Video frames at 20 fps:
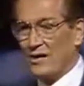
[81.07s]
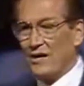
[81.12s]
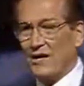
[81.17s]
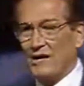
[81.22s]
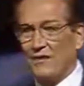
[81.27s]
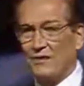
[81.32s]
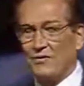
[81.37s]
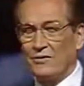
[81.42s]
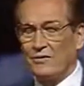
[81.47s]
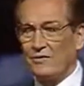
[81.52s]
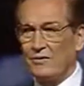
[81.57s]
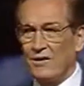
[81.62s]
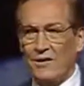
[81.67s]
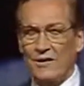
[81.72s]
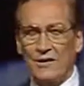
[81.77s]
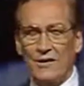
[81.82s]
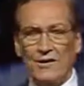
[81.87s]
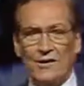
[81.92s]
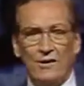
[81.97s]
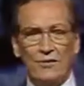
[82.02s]
I had to
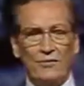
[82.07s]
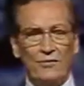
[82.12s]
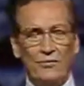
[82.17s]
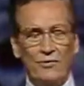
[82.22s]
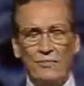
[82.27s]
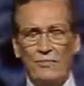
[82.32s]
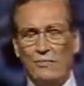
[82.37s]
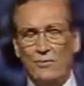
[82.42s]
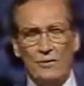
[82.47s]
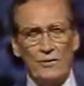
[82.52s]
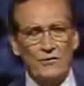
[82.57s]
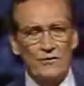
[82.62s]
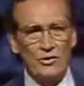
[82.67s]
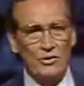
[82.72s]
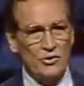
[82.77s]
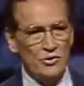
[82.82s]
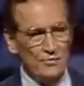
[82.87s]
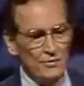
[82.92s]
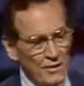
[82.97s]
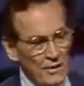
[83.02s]
thank God for the
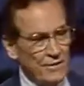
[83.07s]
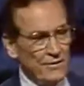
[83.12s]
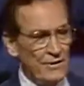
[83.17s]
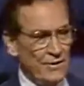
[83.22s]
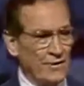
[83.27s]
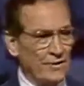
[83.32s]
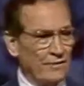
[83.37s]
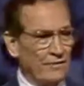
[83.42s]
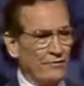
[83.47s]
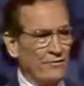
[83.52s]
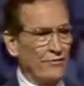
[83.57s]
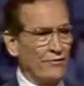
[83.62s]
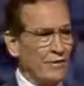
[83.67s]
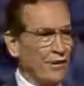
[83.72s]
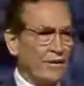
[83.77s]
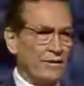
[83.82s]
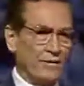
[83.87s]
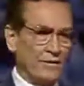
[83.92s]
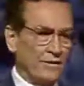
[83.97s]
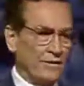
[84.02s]
privilege to be there. And
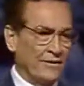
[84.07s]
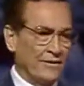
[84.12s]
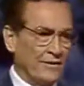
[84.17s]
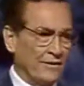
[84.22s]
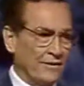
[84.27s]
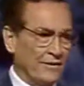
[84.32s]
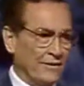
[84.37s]
frankly,